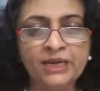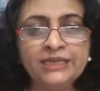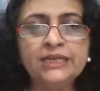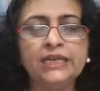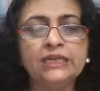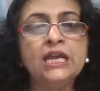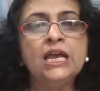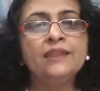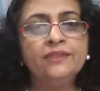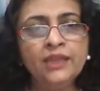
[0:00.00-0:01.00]
maintained,
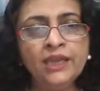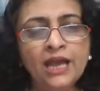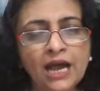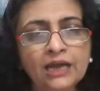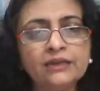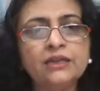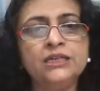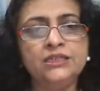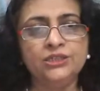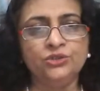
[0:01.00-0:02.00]
they are
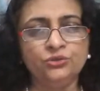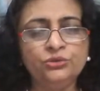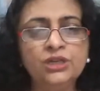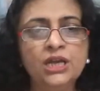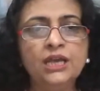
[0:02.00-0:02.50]
continued.